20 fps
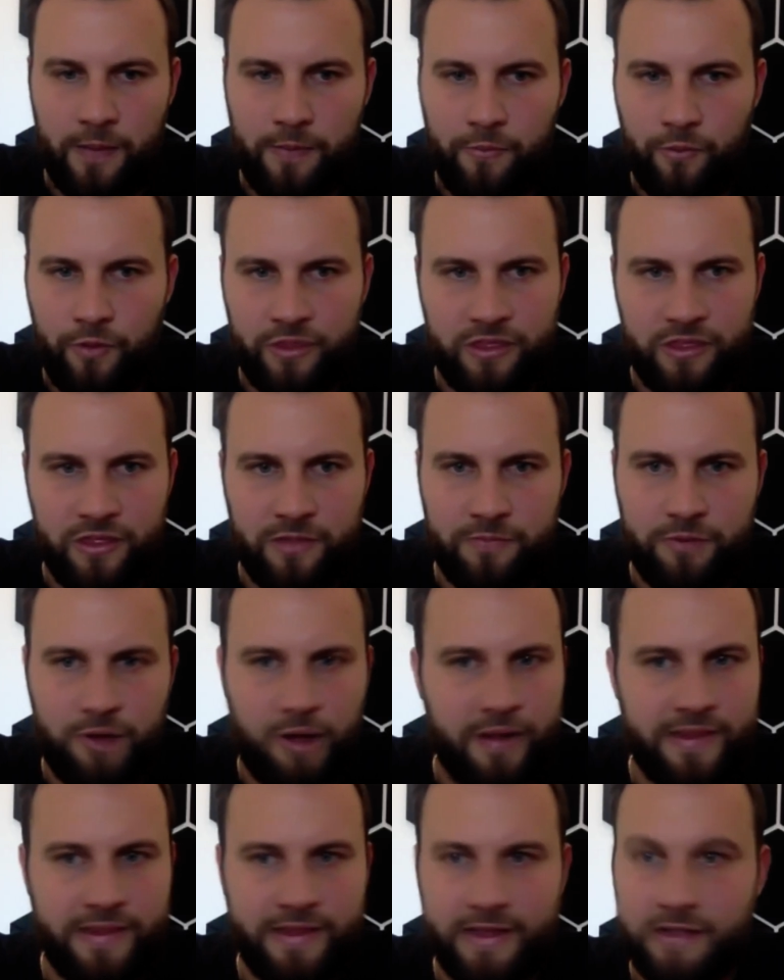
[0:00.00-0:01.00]
within
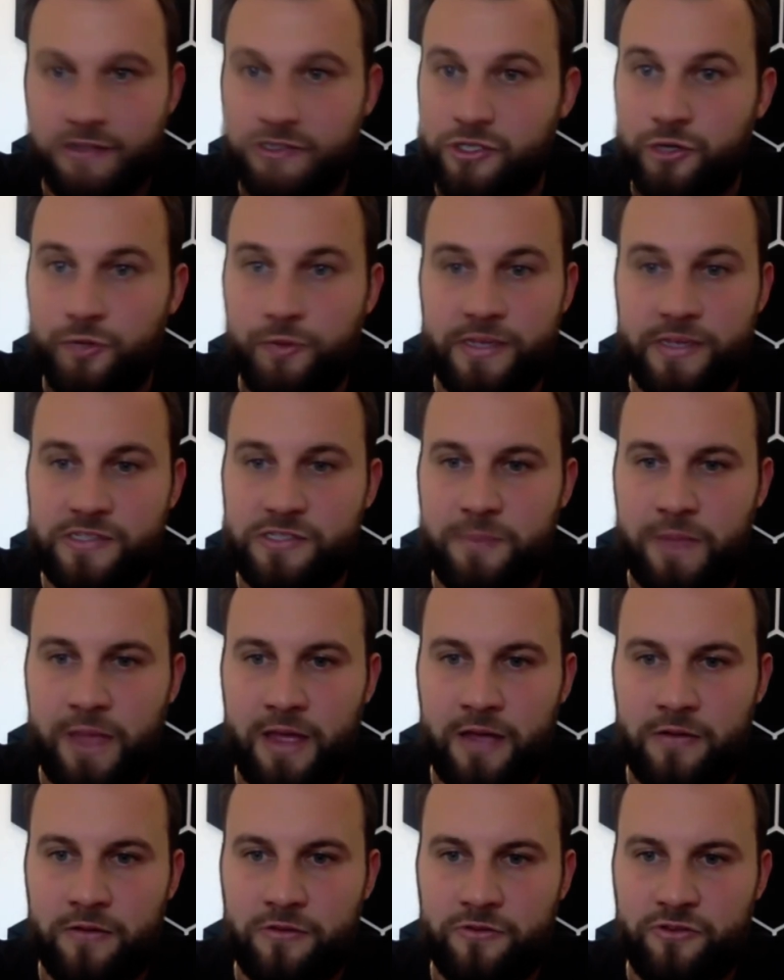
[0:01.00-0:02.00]
probably like a 2-week
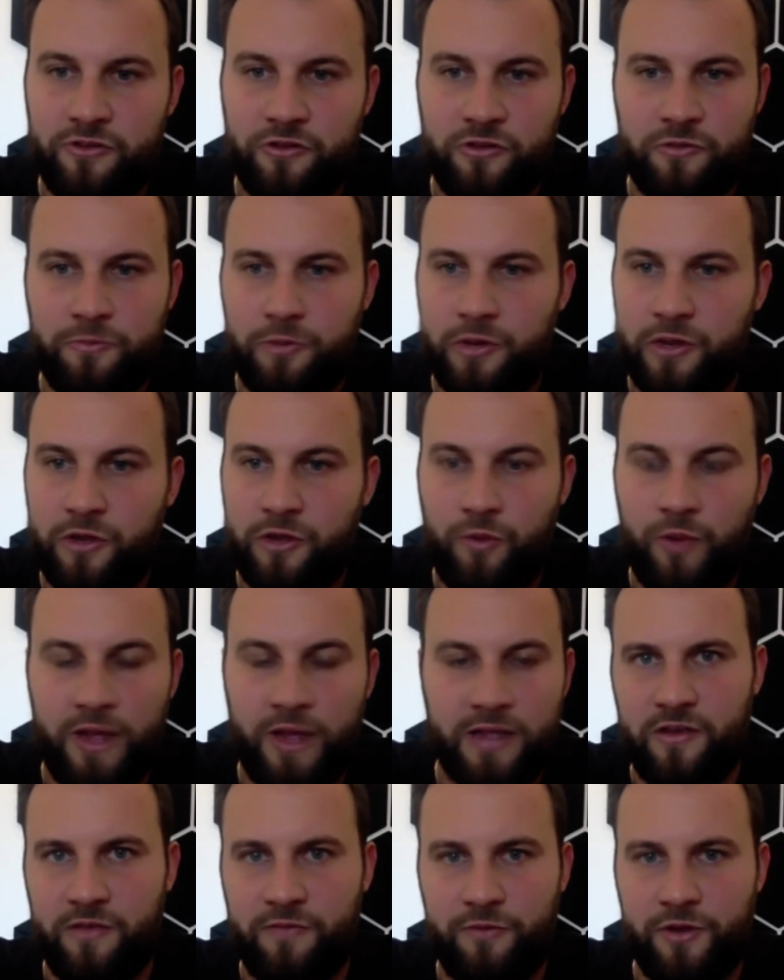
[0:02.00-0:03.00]
span. So it's pretty
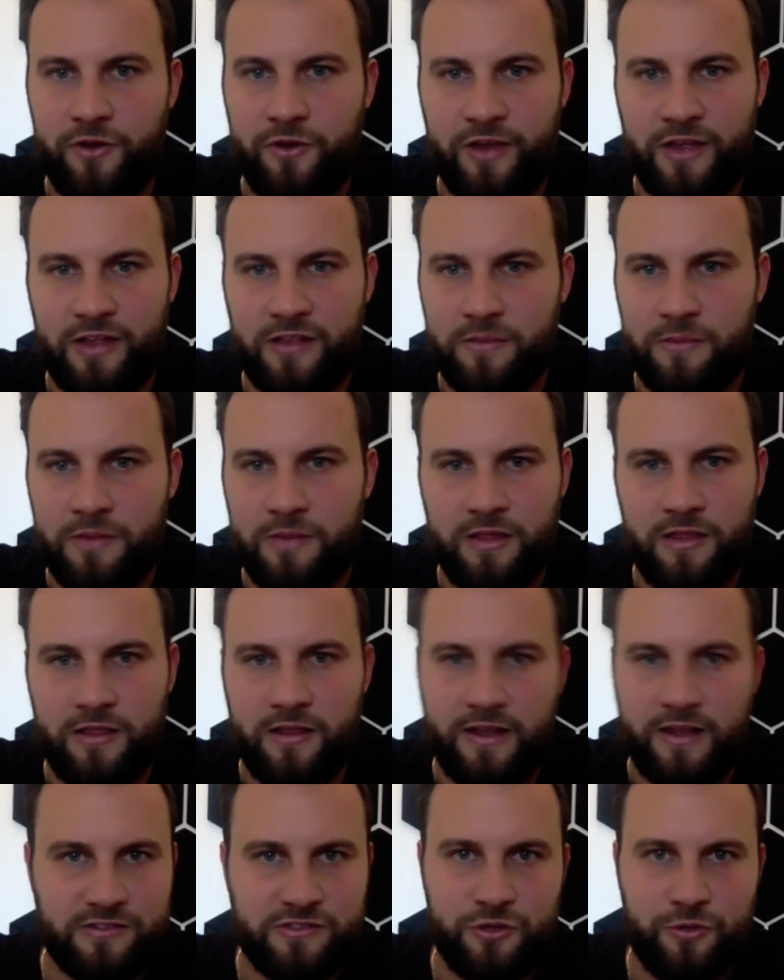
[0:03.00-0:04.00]
quick. If we don't get them in the
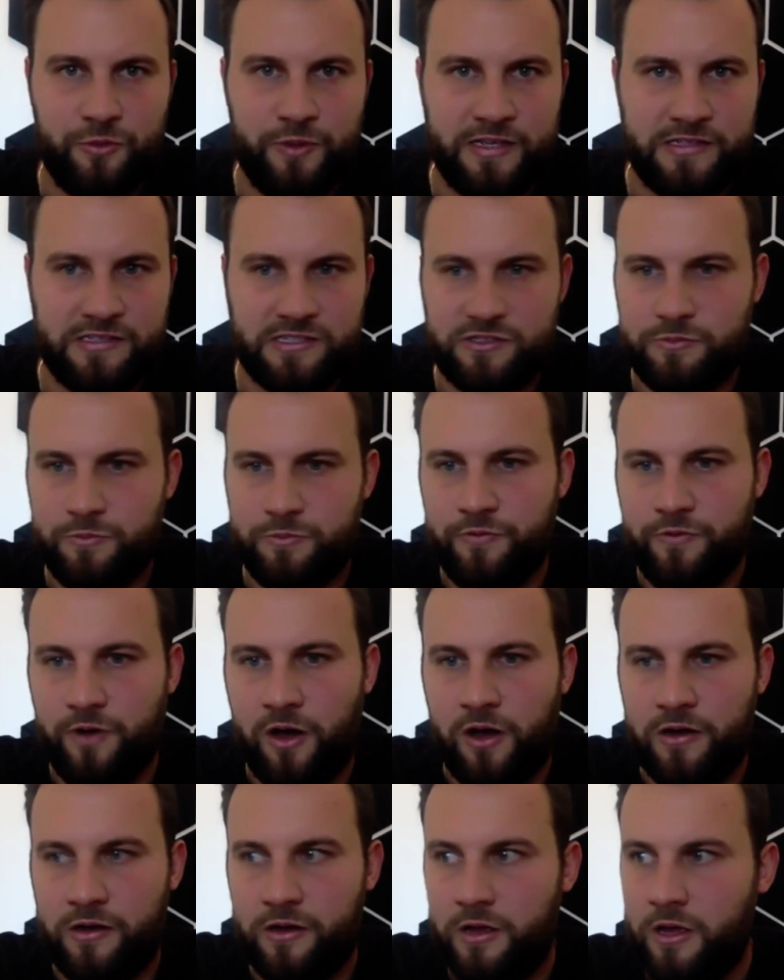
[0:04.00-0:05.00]
next 2 weeks, let's move
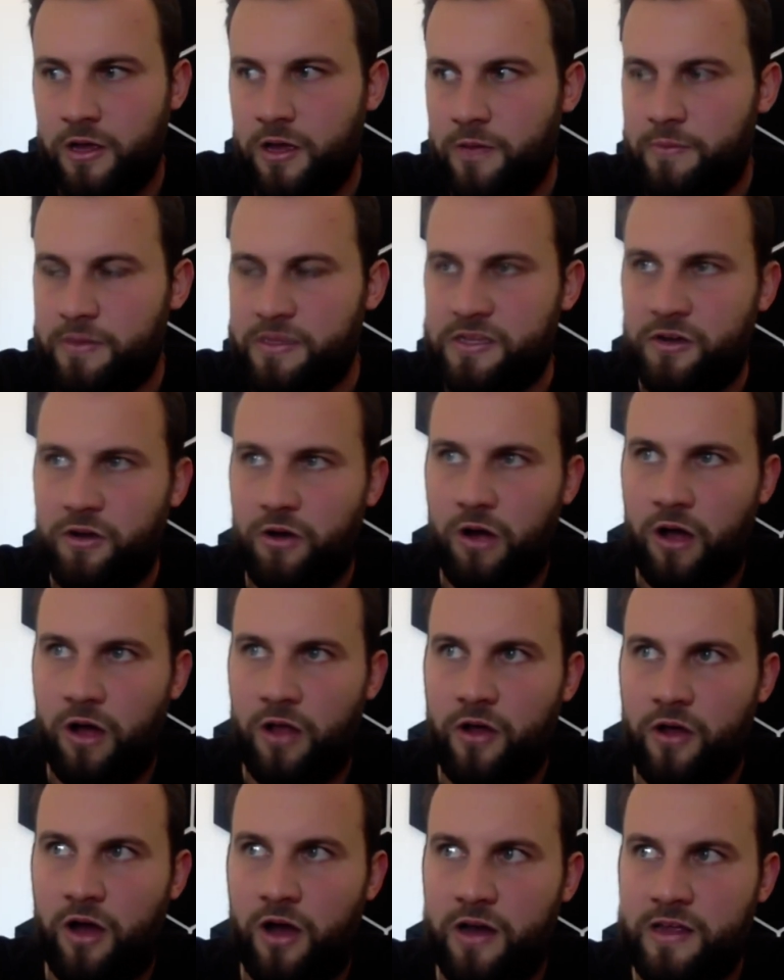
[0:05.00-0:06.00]
on. But there are
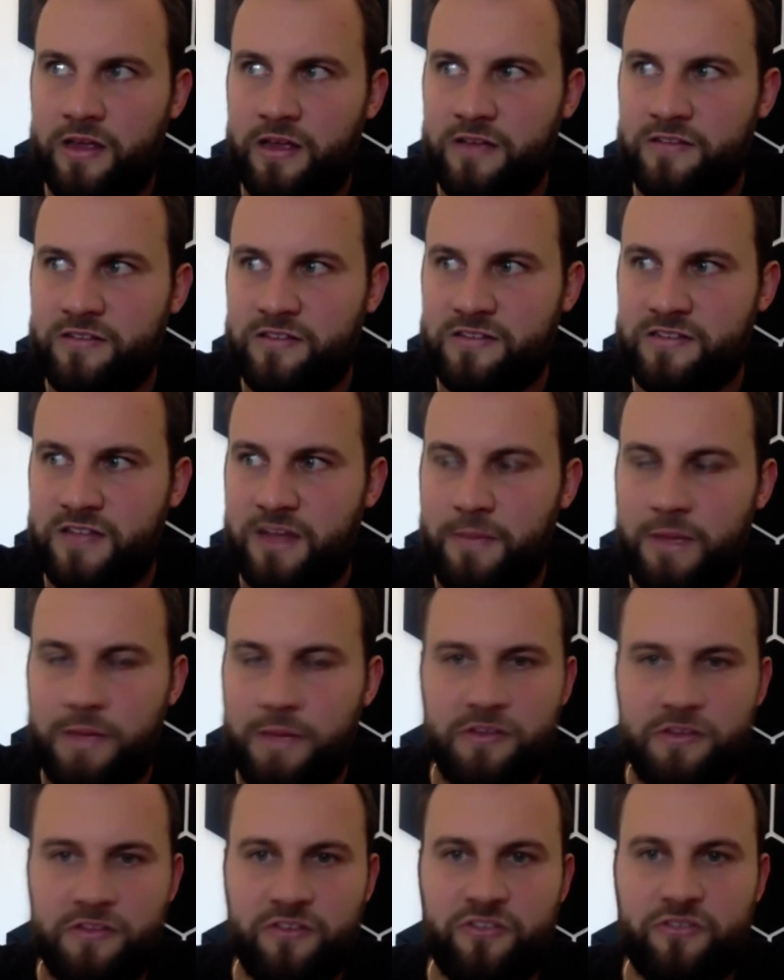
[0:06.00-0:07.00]
other audiences that
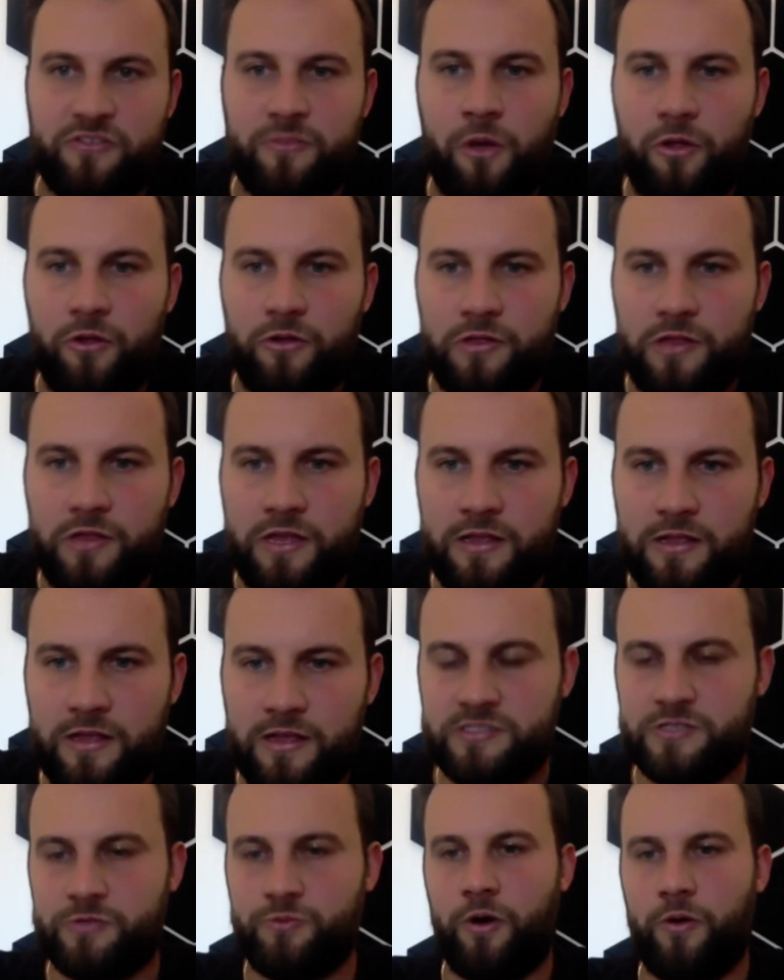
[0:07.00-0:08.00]
maybe it's a smaller lead
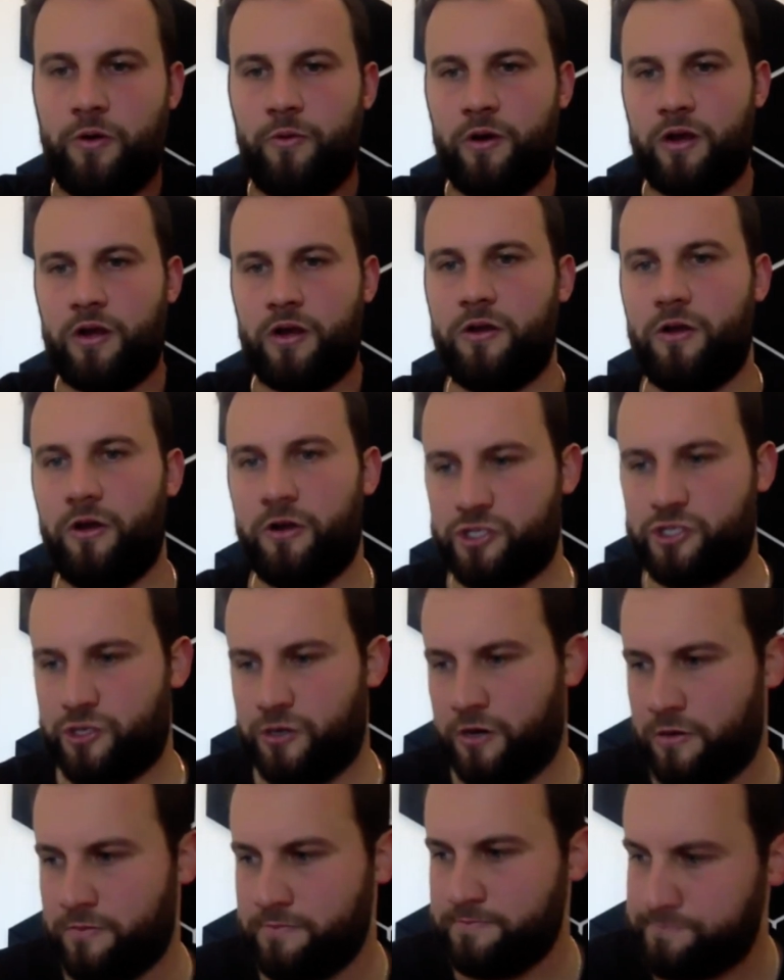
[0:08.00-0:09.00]
list where we're going to
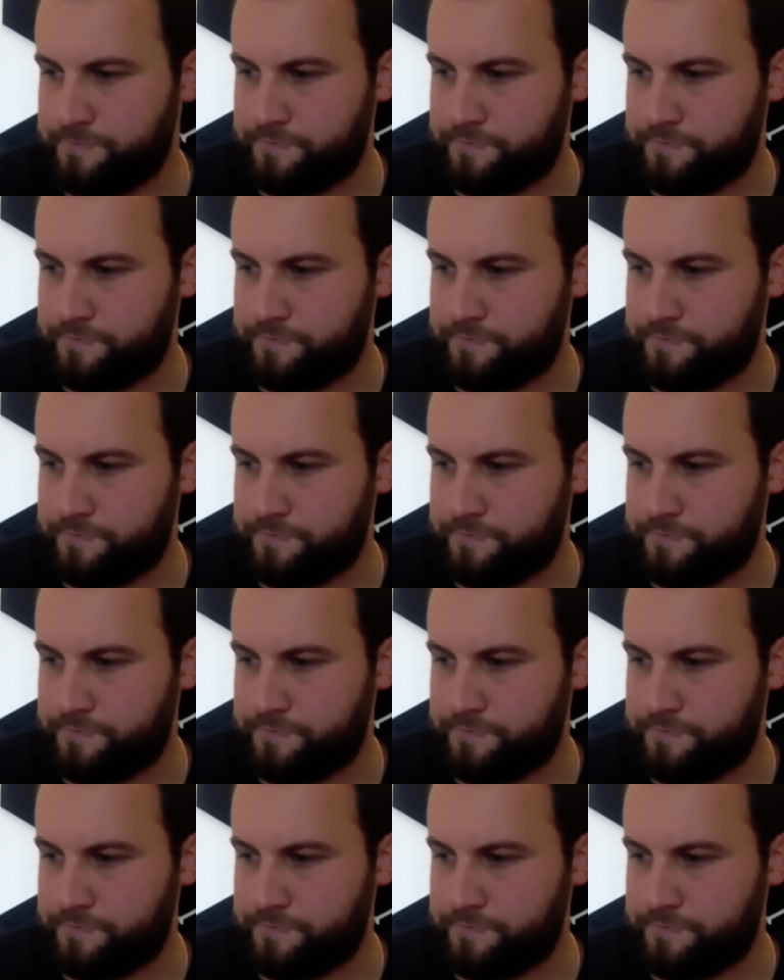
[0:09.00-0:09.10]
nurture,